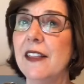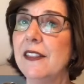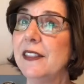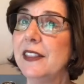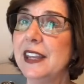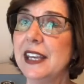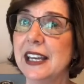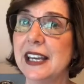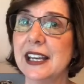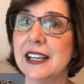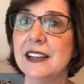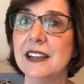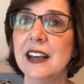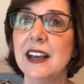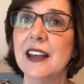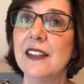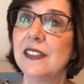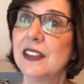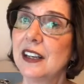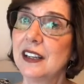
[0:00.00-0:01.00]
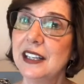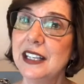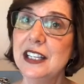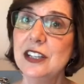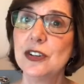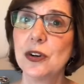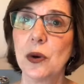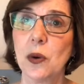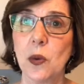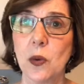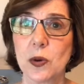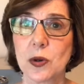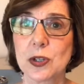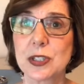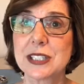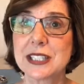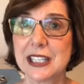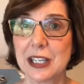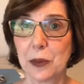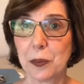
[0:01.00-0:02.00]
then the lender orders
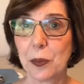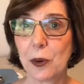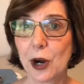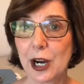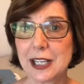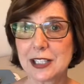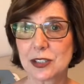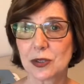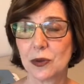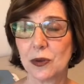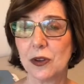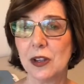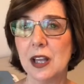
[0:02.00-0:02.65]
the appraisal.